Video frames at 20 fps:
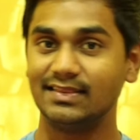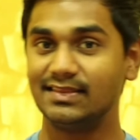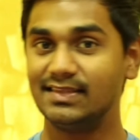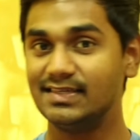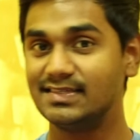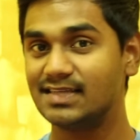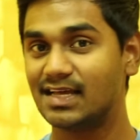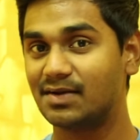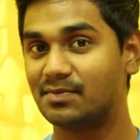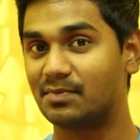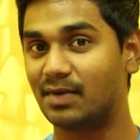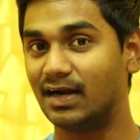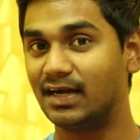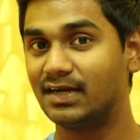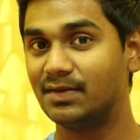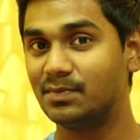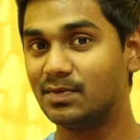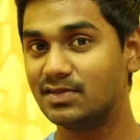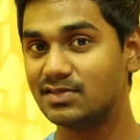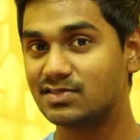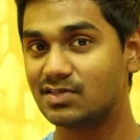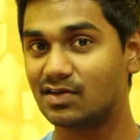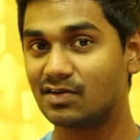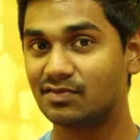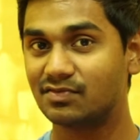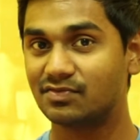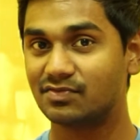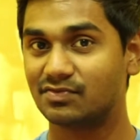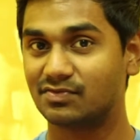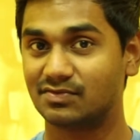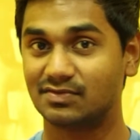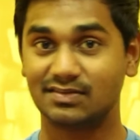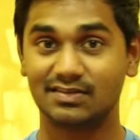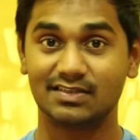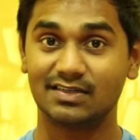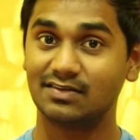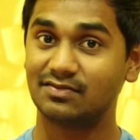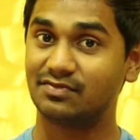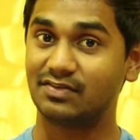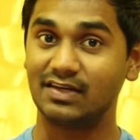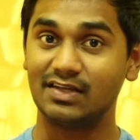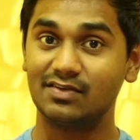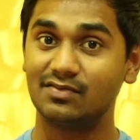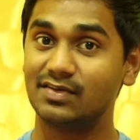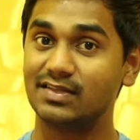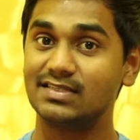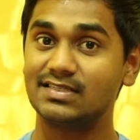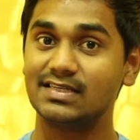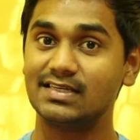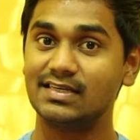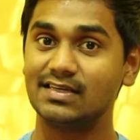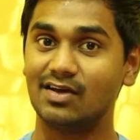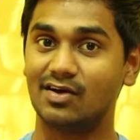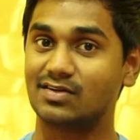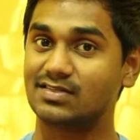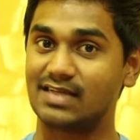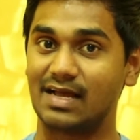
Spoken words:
these are multiples of the frequency or